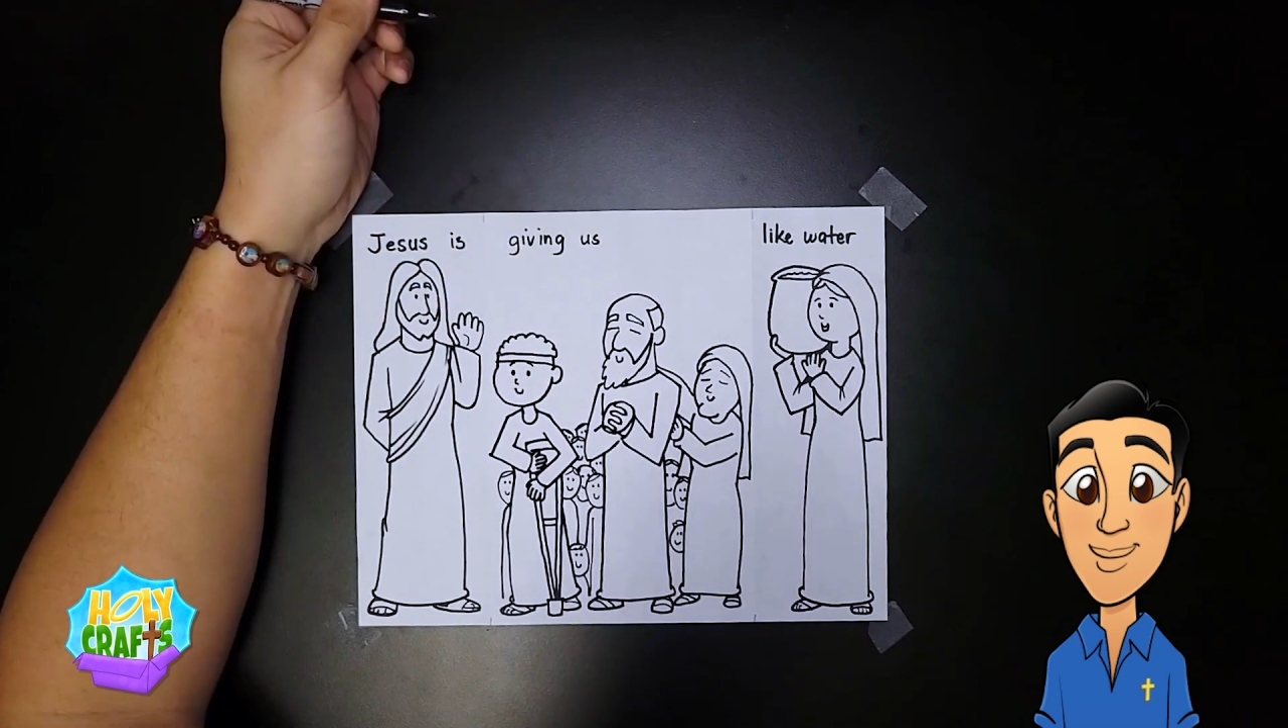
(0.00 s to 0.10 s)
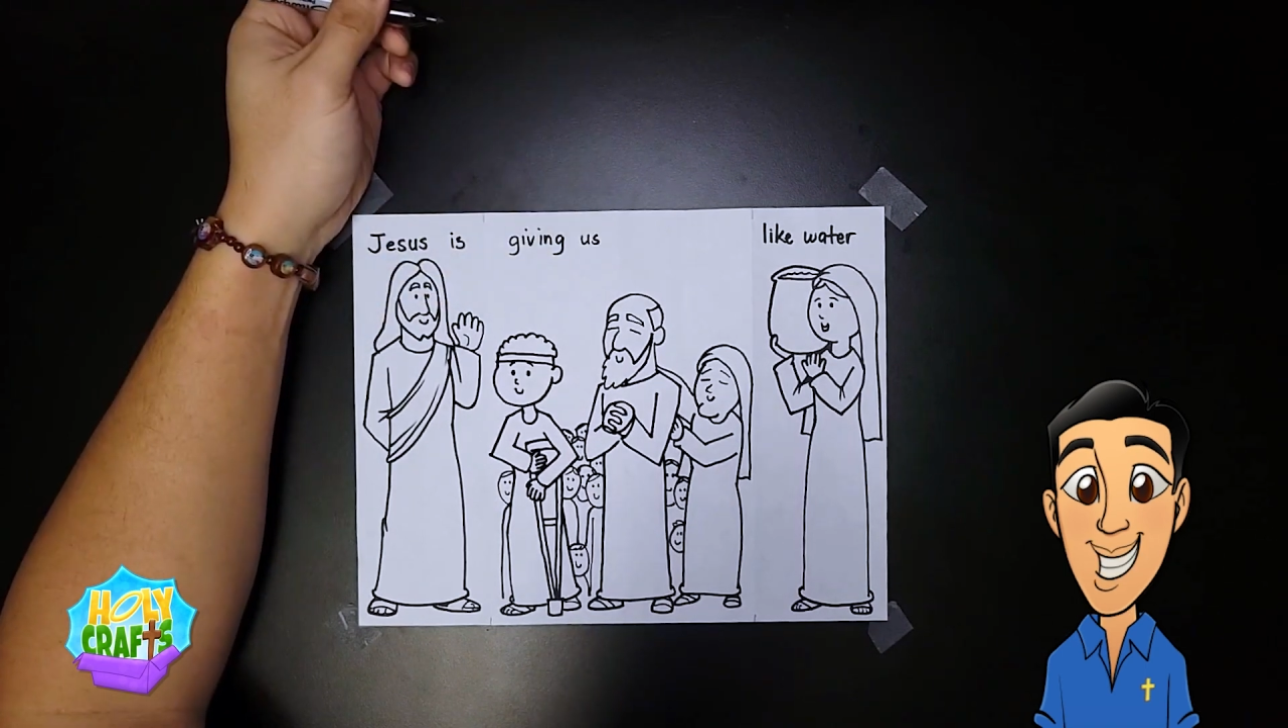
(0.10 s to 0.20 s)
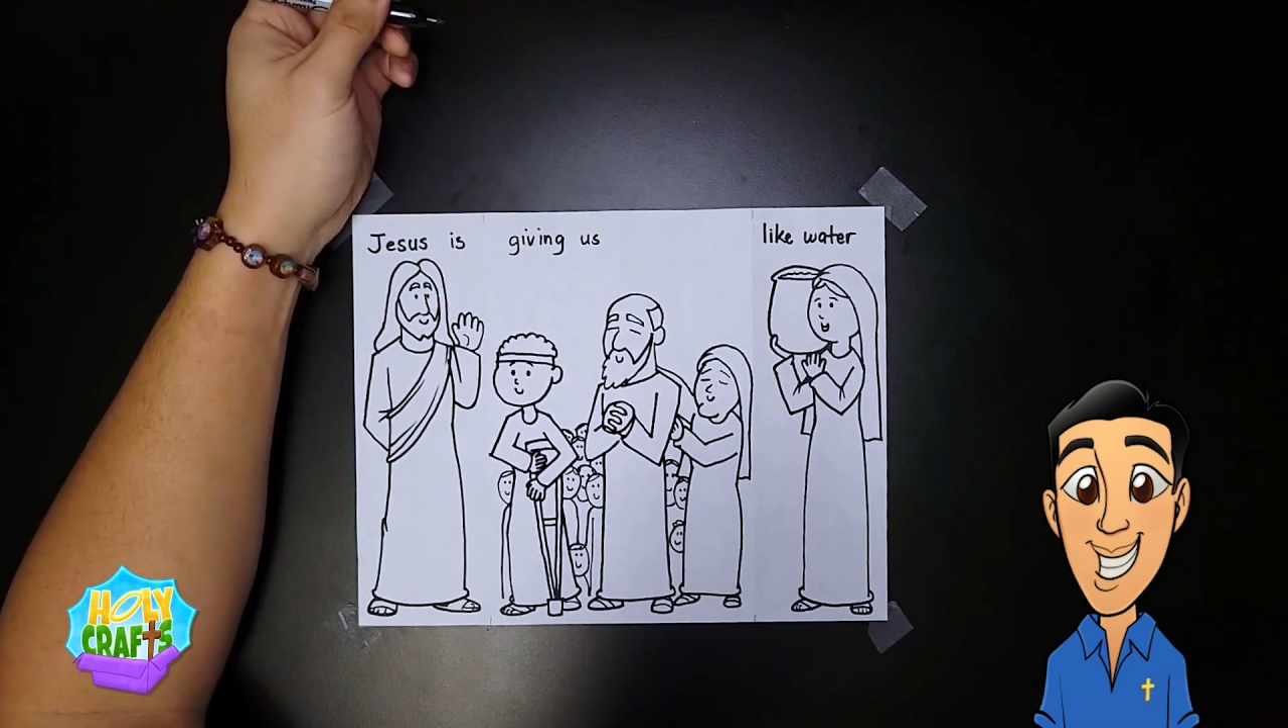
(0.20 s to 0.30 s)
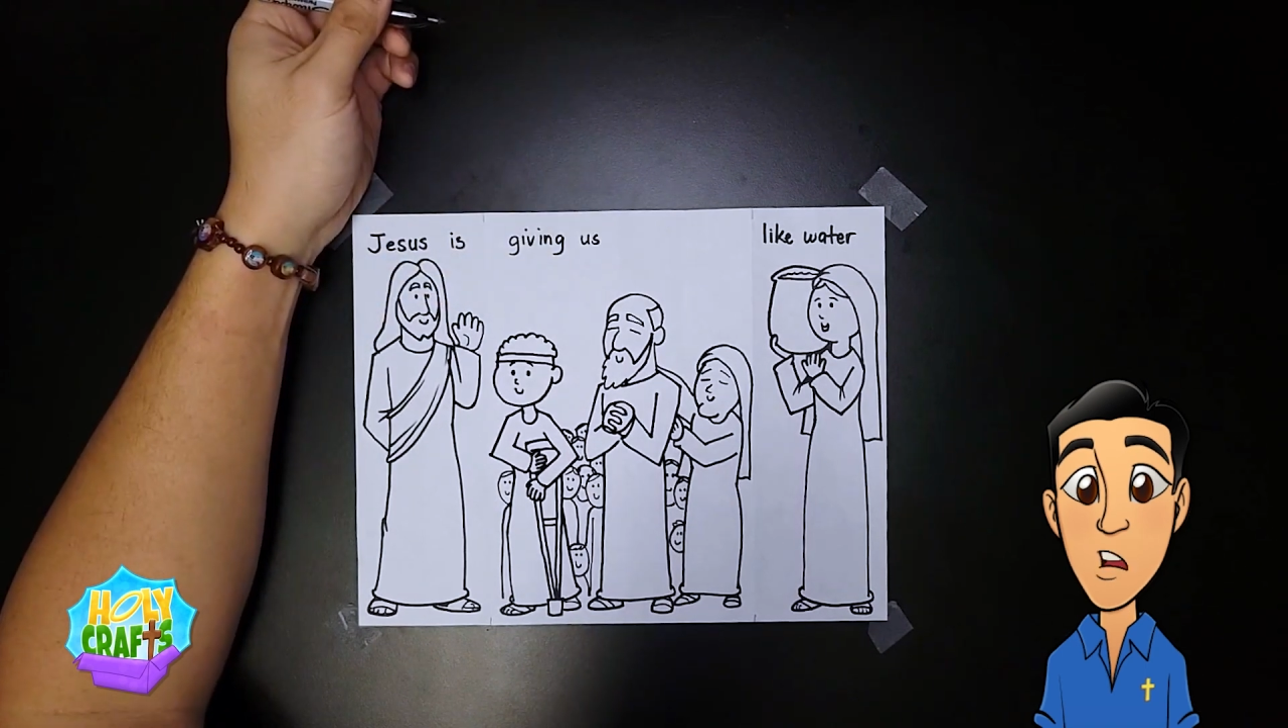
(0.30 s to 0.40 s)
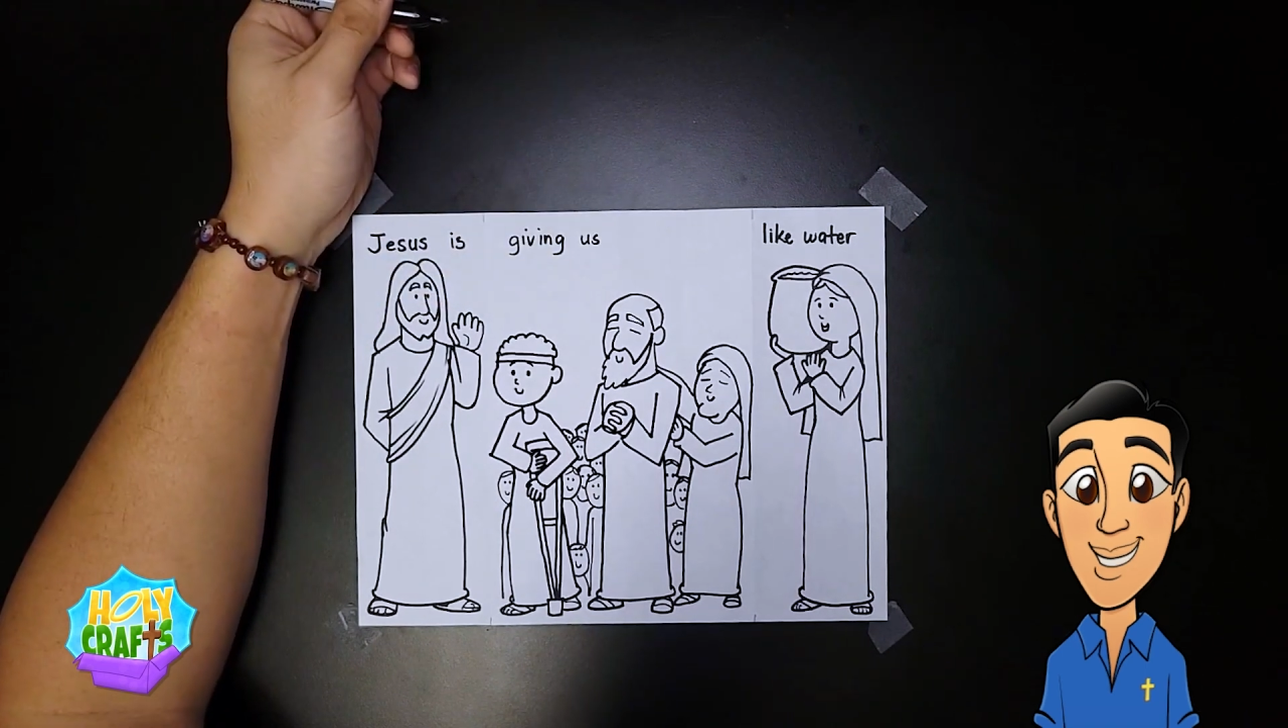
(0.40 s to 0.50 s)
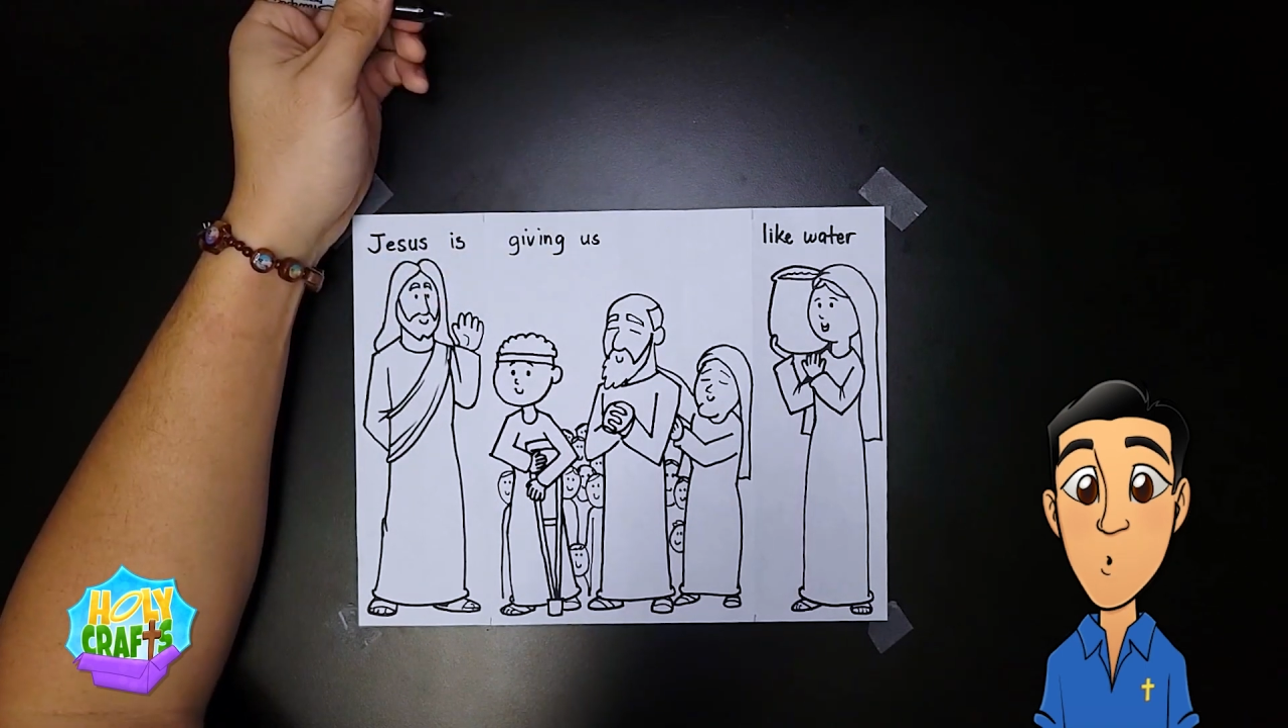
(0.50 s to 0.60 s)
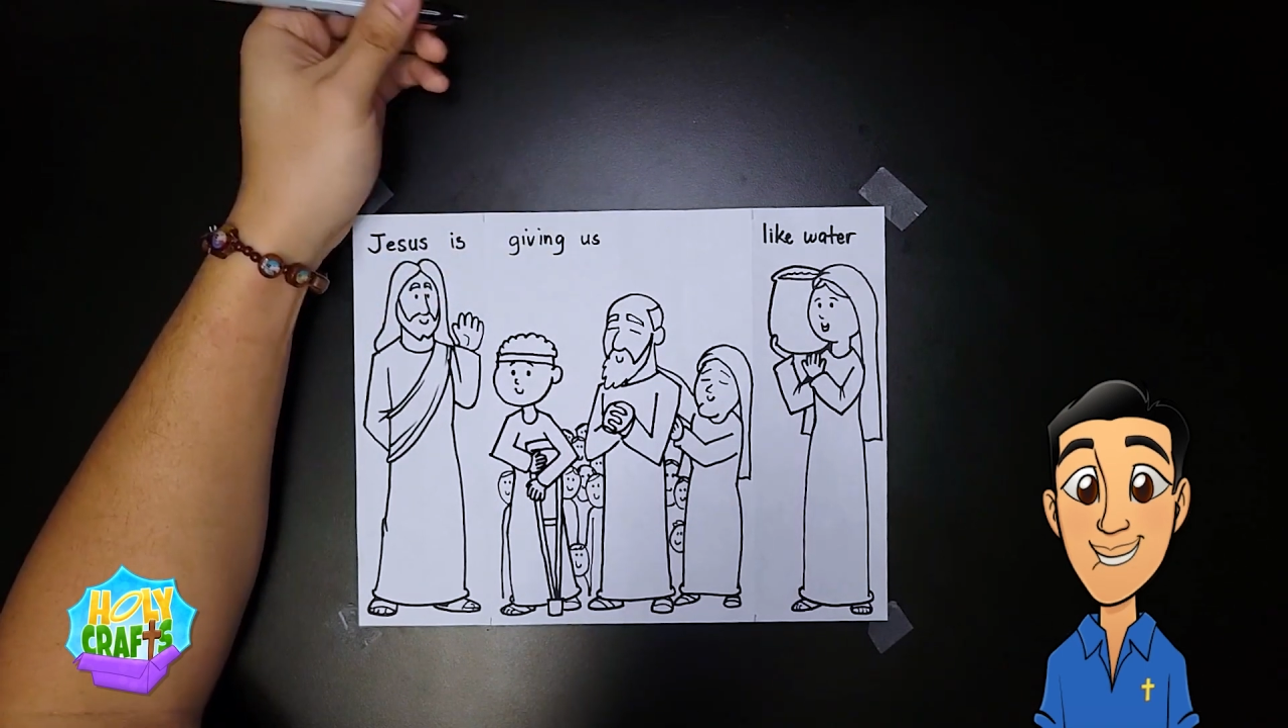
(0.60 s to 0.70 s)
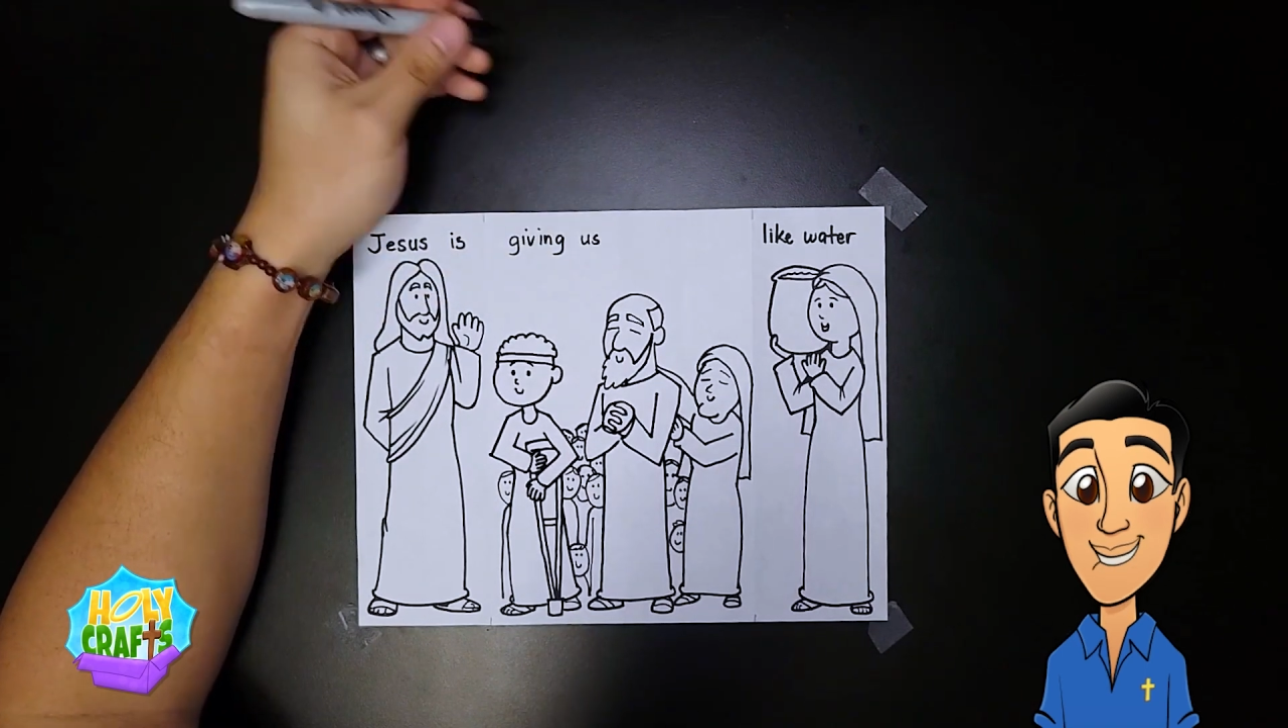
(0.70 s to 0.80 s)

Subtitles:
Right next to it